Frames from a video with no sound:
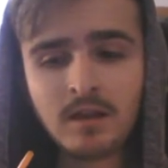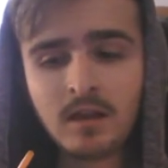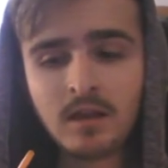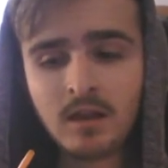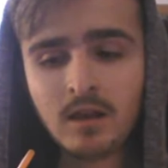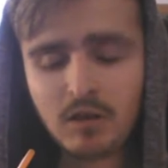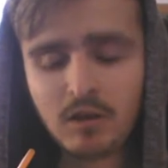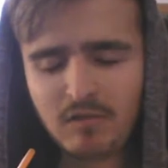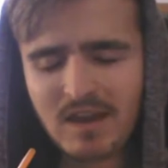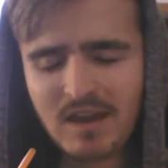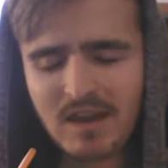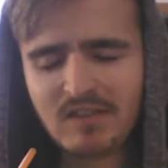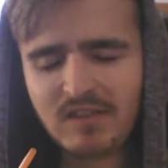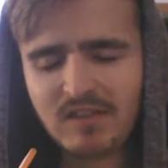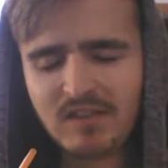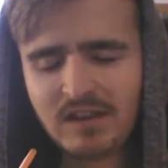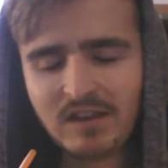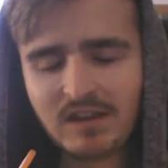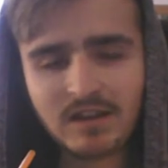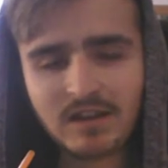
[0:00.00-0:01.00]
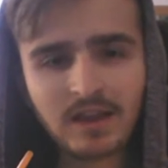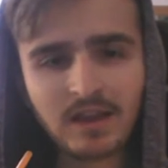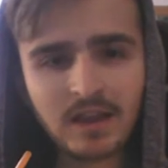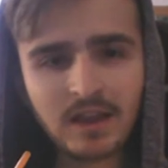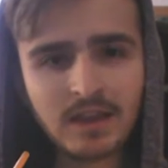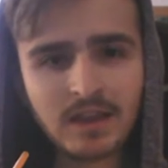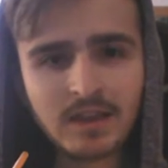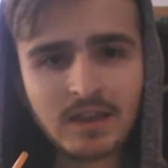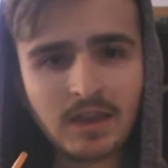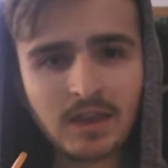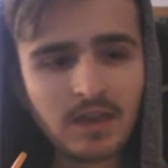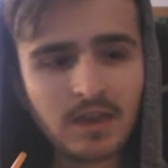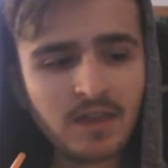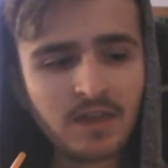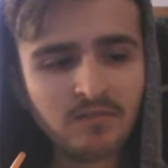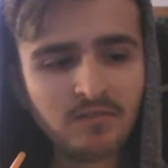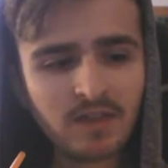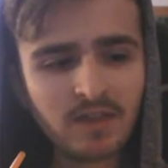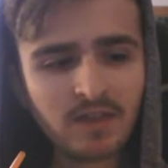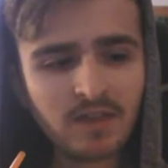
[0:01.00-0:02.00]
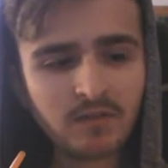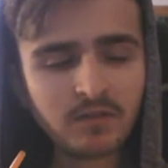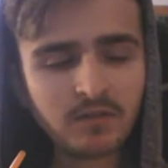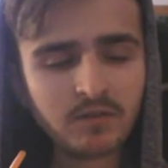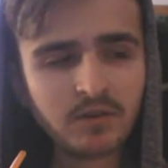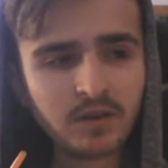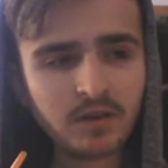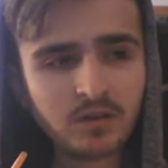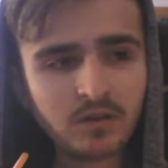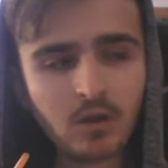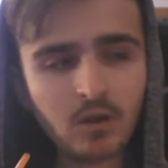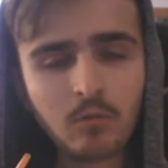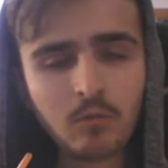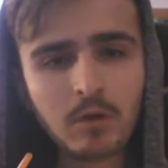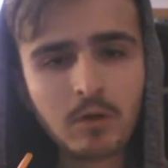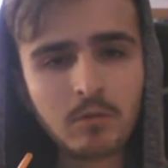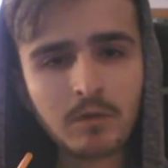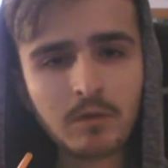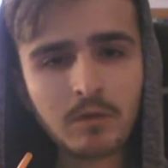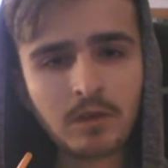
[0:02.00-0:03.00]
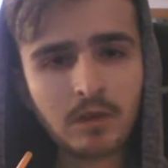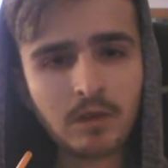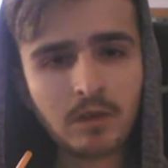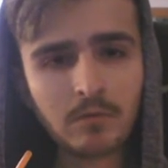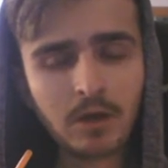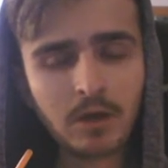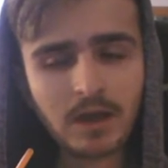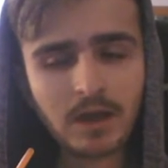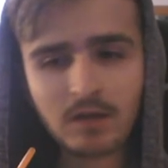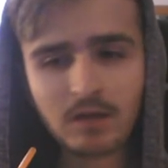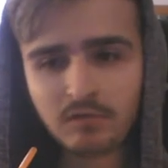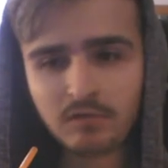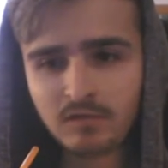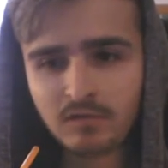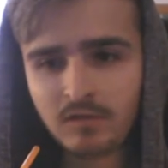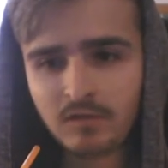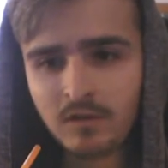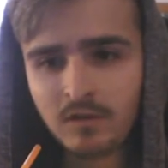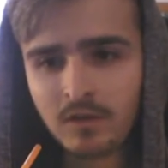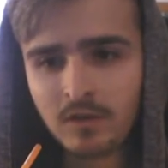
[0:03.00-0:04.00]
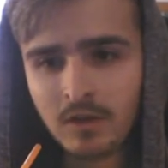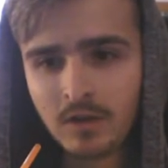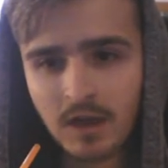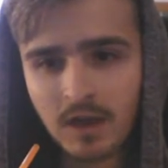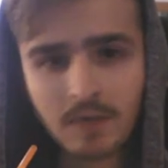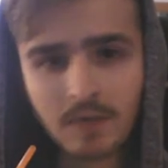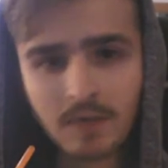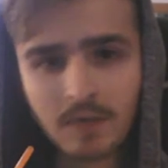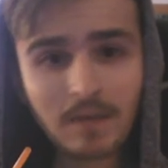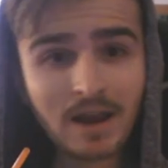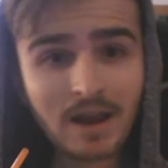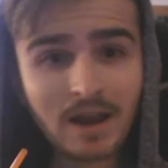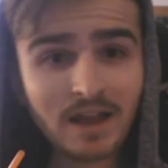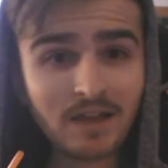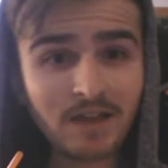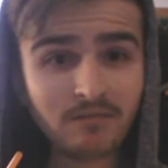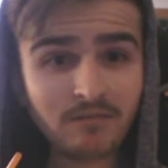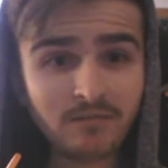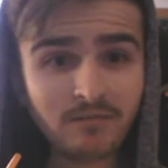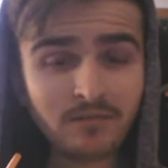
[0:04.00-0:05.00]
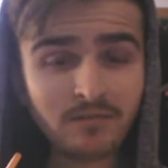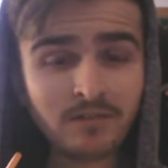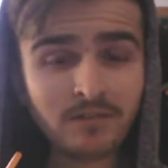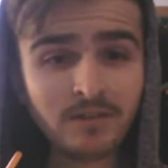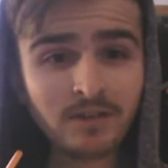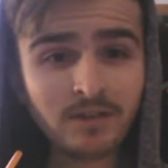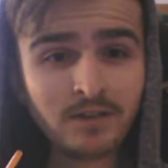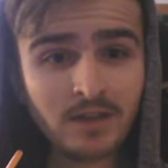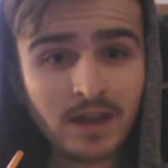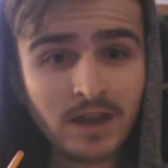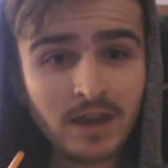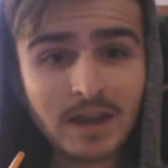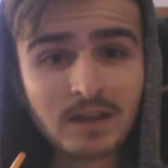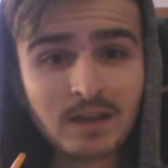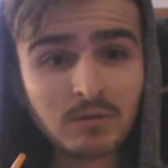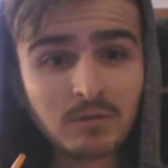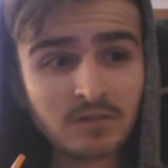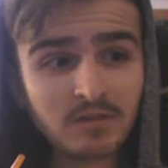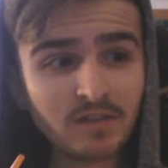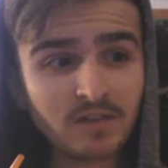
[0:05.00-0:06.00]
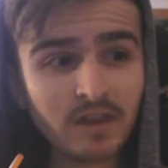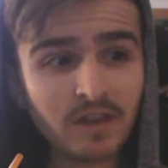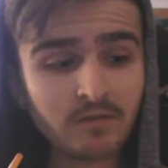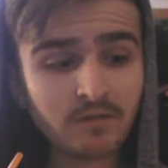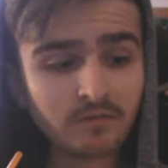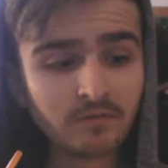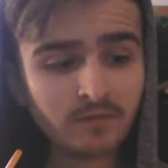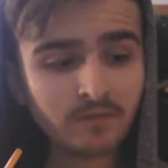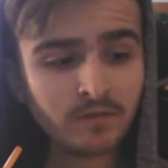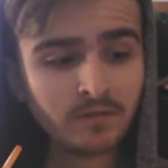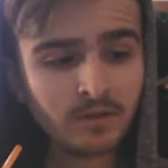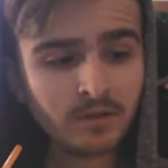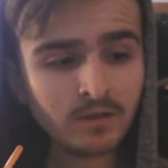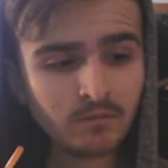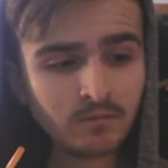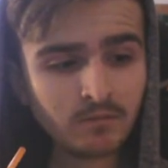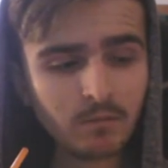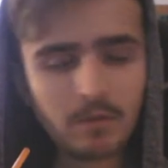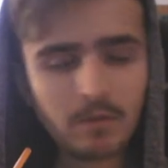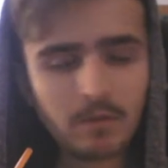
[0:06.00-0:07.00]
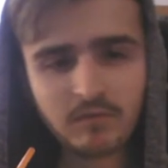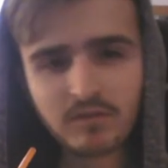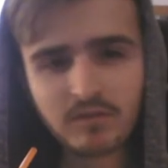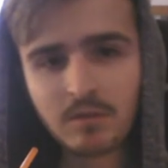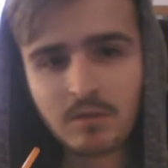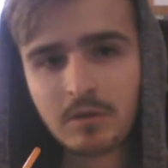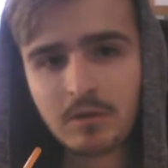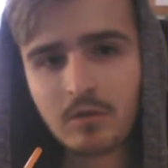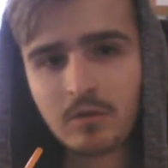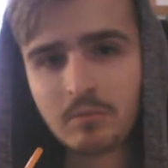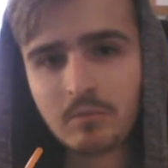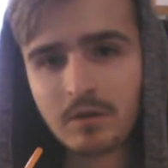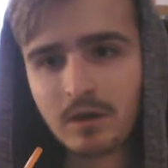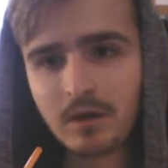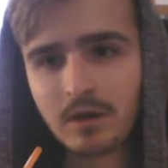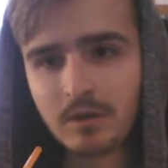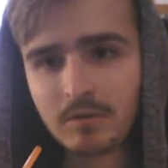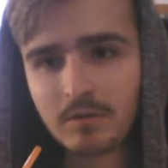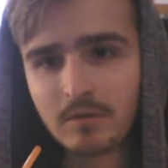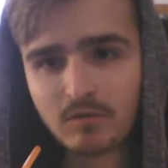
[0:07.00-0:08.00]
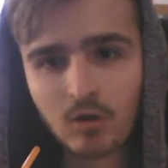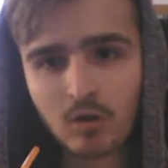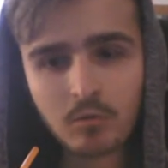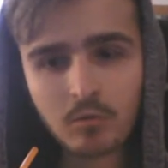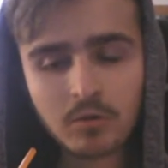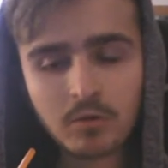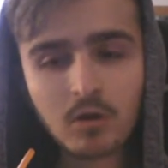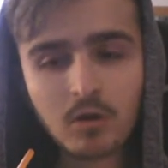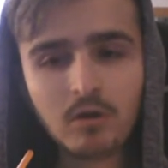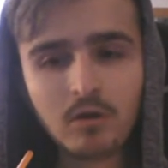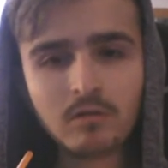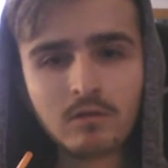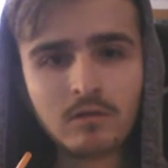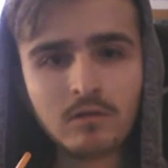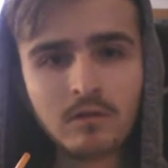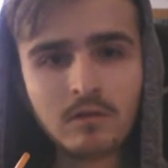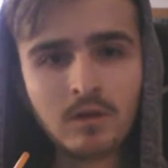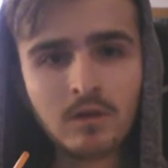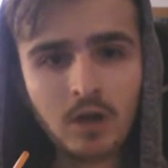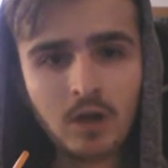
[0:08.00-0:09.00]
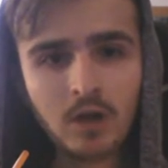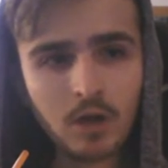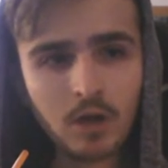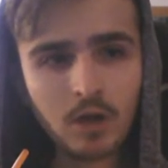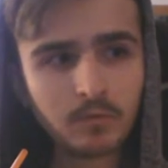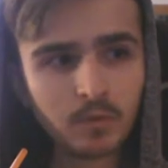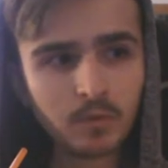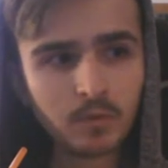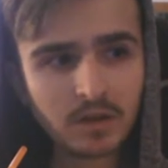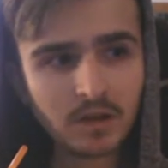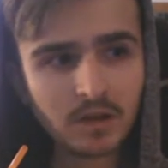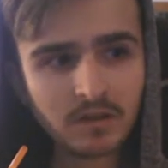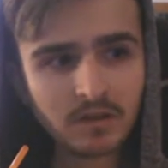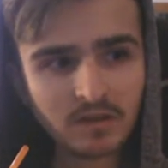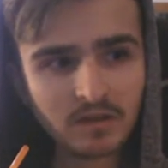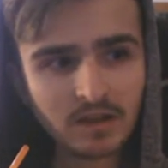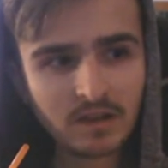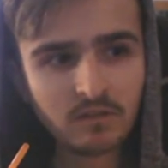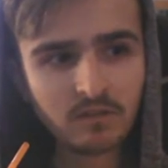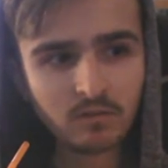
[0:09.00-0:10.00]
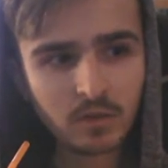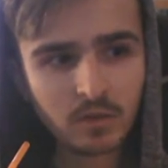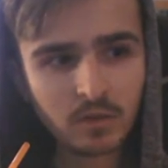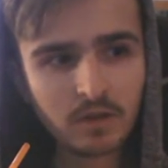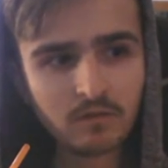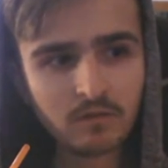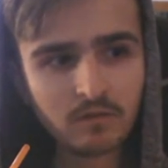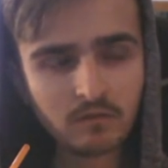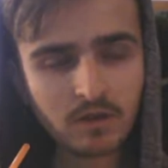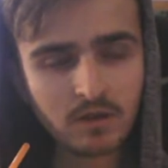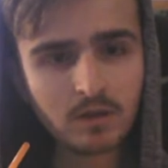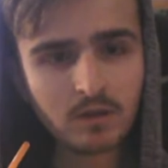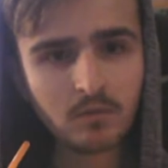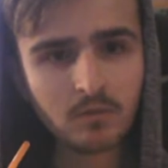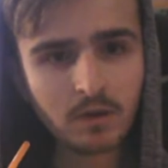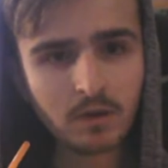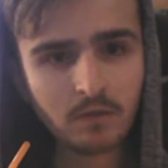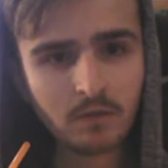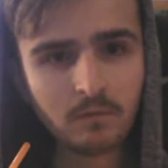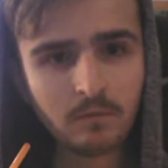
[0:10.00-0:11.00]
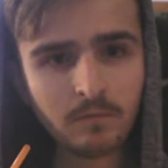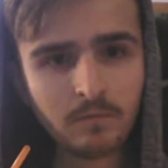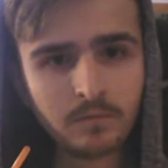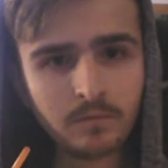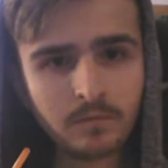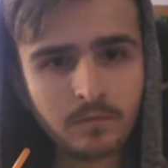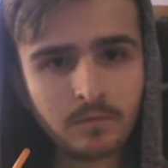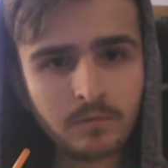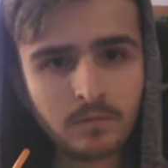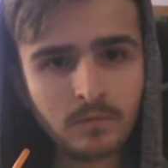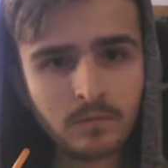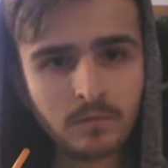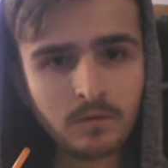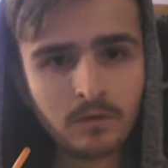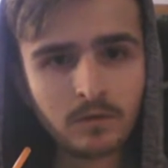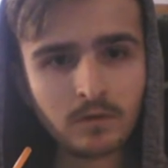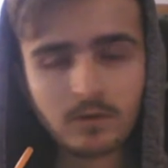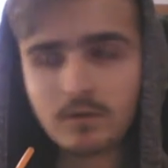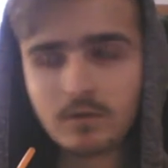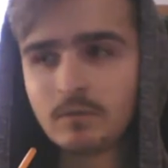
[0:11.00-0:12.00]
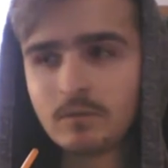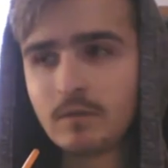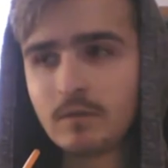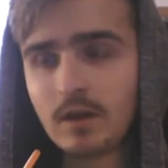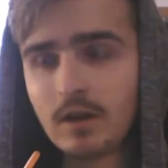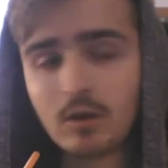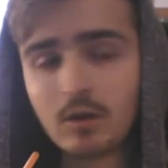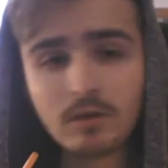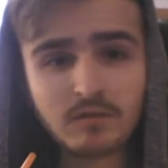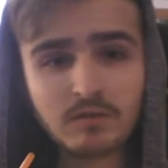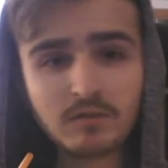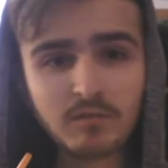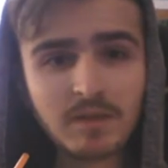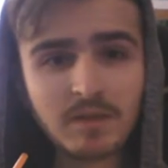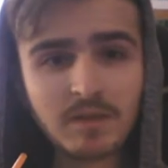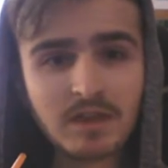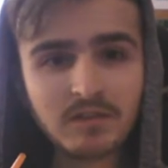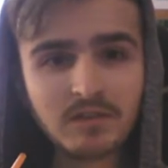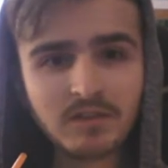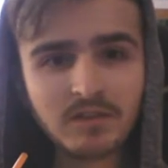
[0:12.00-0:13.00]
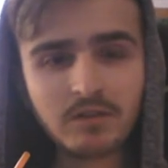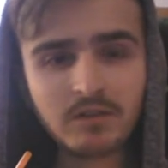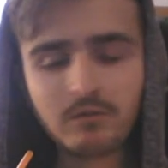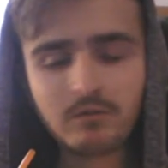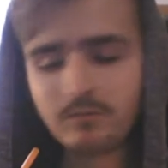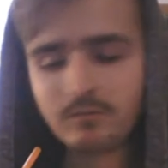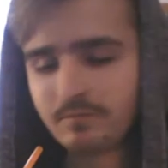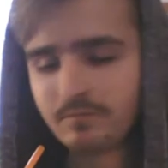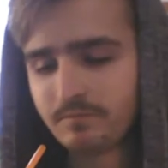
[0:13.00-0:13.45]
crazy. Like, it's never a dull moment in my house, in my life. In anyone's life, or maybe for some of you, but I just hope not. Hope 2019 is treating you well. I can't even speak still.